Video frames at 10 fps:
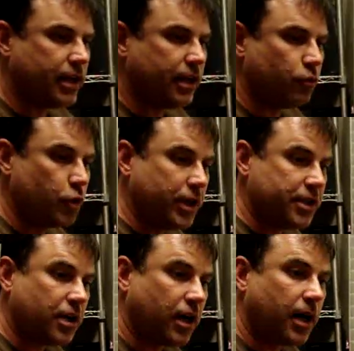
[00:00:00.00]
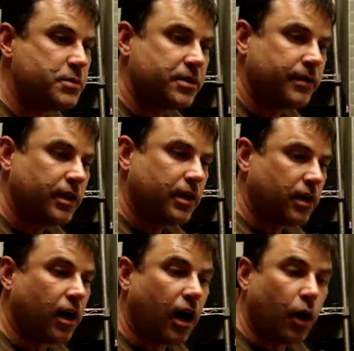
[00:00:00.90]
the rooting tubs
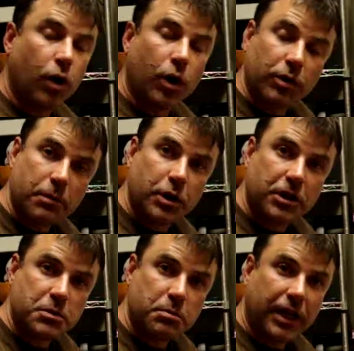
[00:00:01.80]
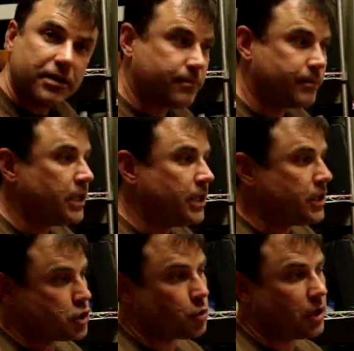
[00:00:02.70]
uh, where we're going to put those plants.
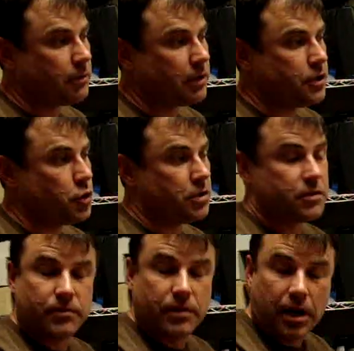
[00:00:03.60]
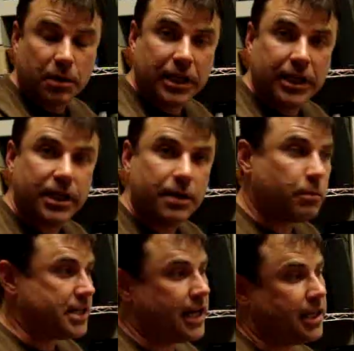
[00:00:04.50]
So what I'm going to do is I'm going to begin
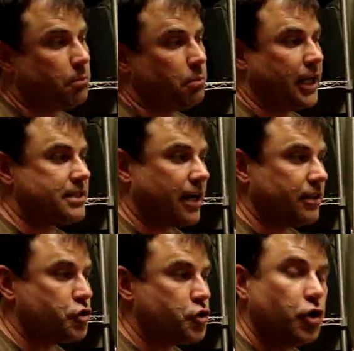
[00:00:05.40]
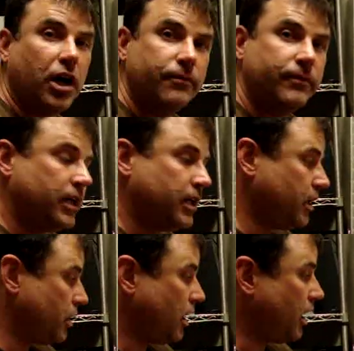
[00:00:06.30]
by taking the plants out of this jar.
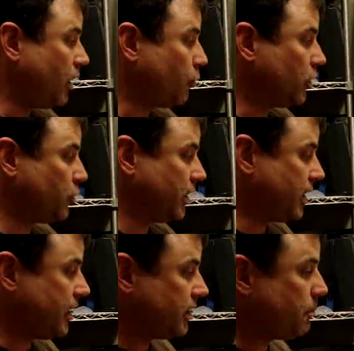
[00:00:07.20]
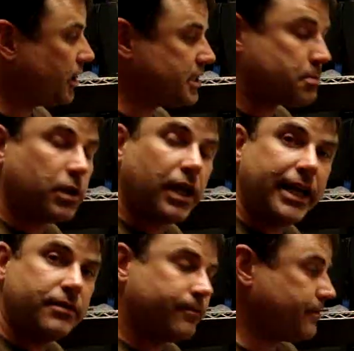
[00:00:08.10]
Uh, we're going to cut them on this
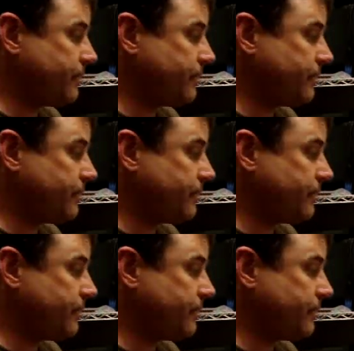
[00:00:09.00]
plate